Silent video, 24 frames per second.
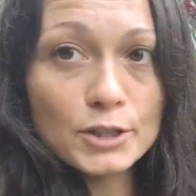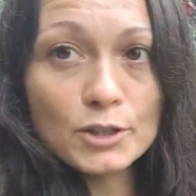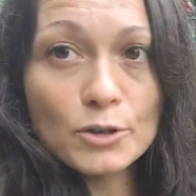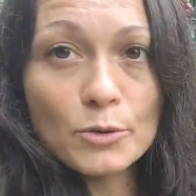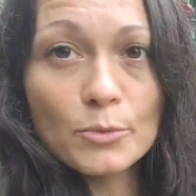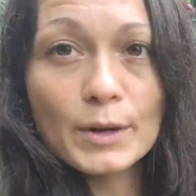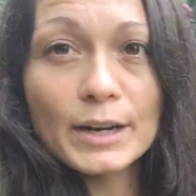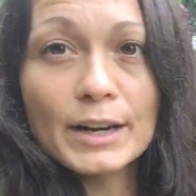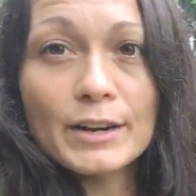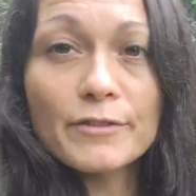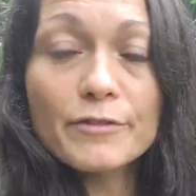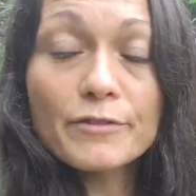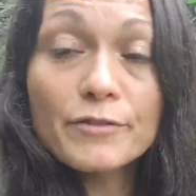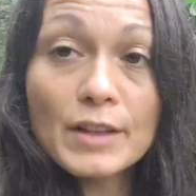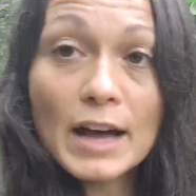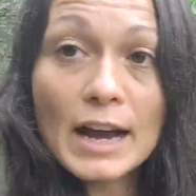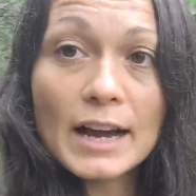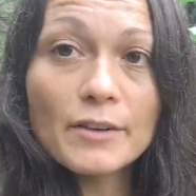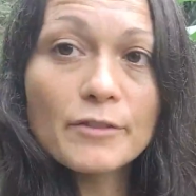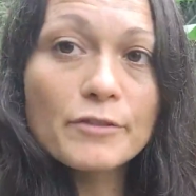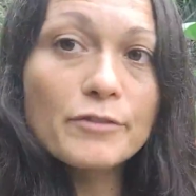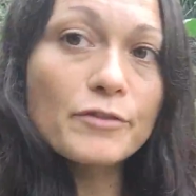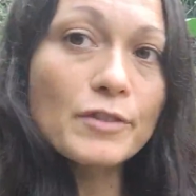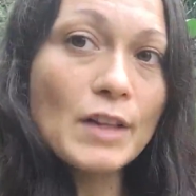So when it
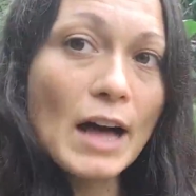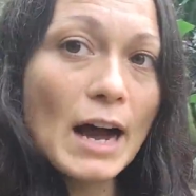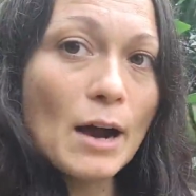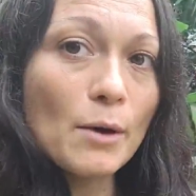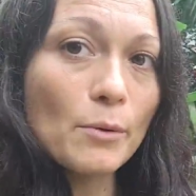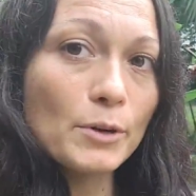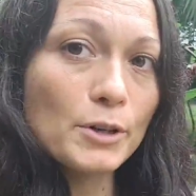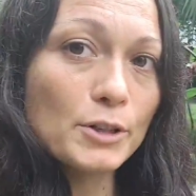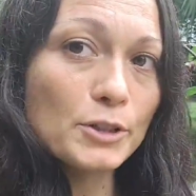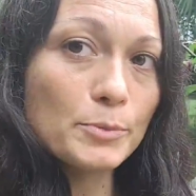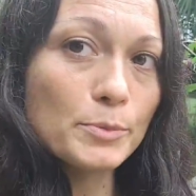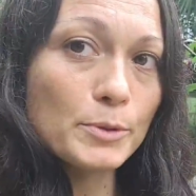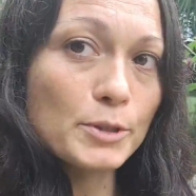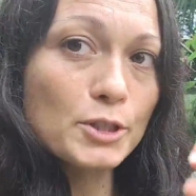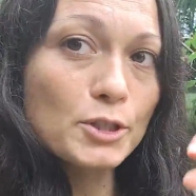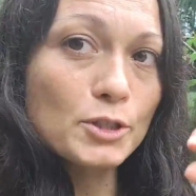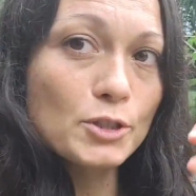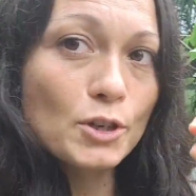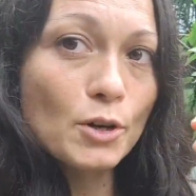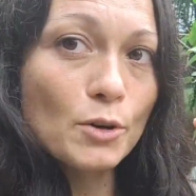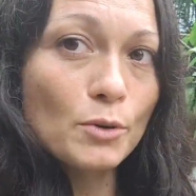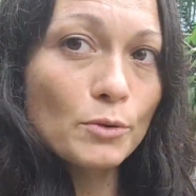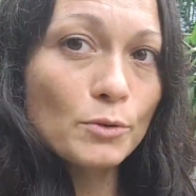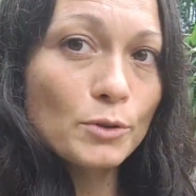flowers, but you
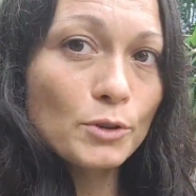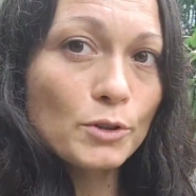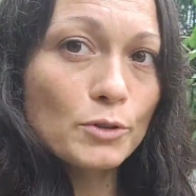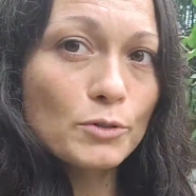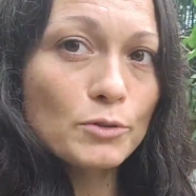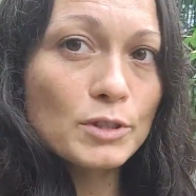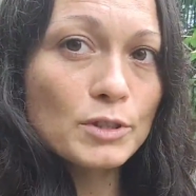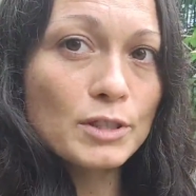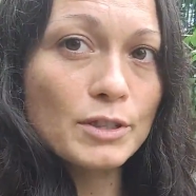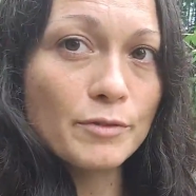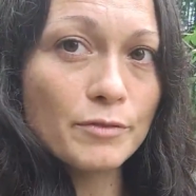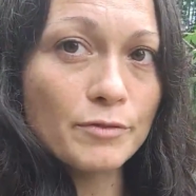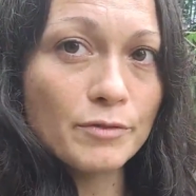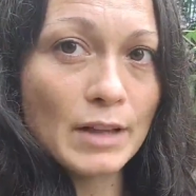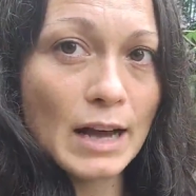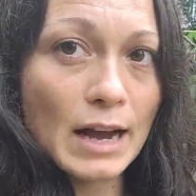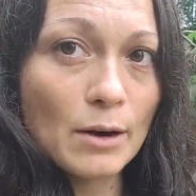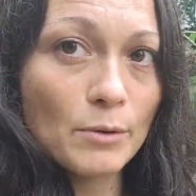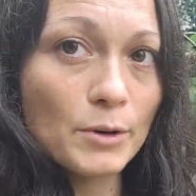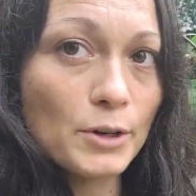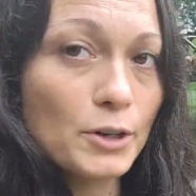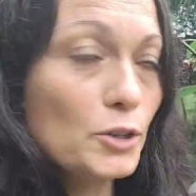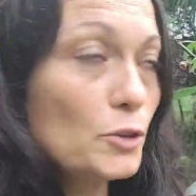don't use the flower.